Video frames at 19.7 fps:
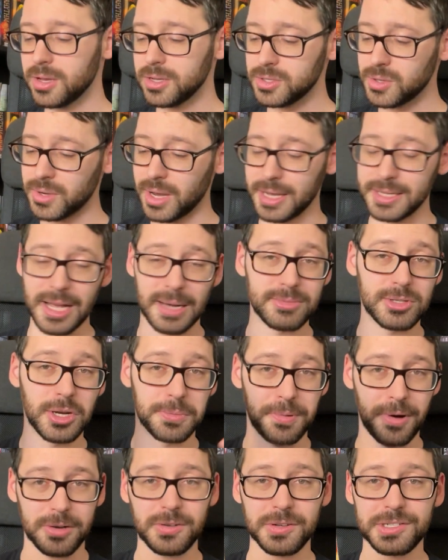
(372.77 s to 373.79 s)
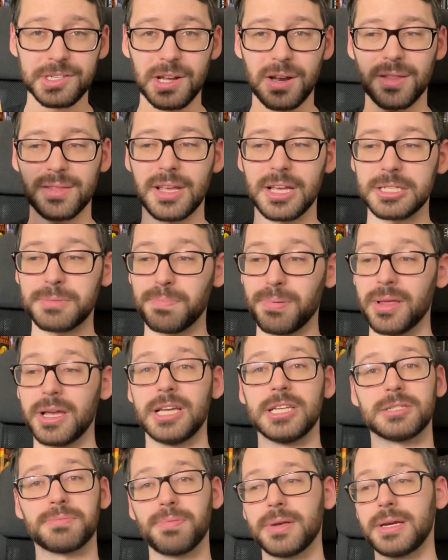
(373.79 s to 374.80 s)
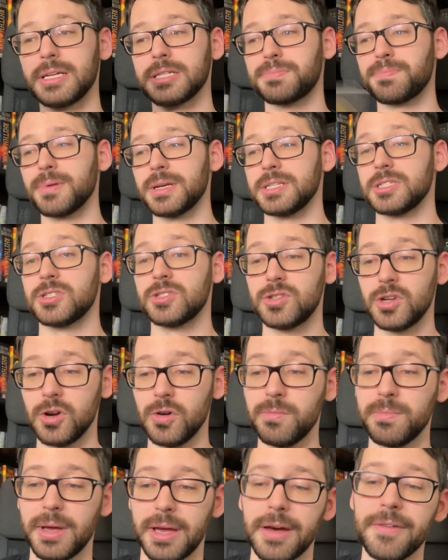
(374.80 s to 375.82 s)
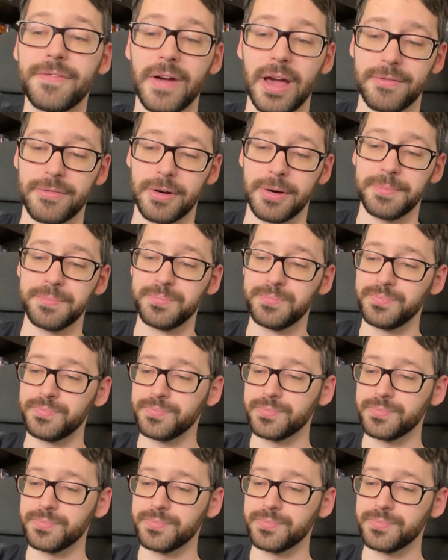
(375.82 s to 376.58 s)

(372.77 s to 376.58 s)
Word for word: So guys, I'm super interested on this. Please, please, please do me a favor.